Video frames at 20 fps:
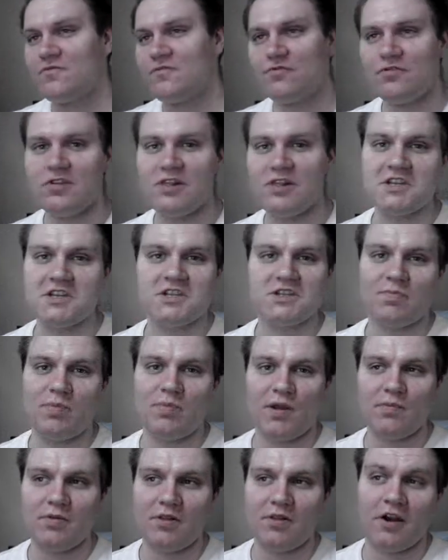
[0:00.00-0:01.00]
religious
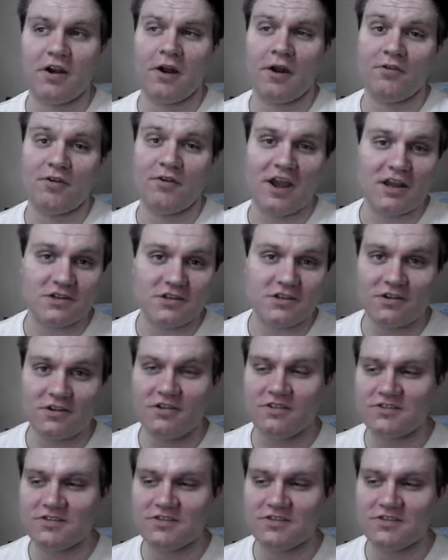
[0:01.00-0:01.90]
people are irrational,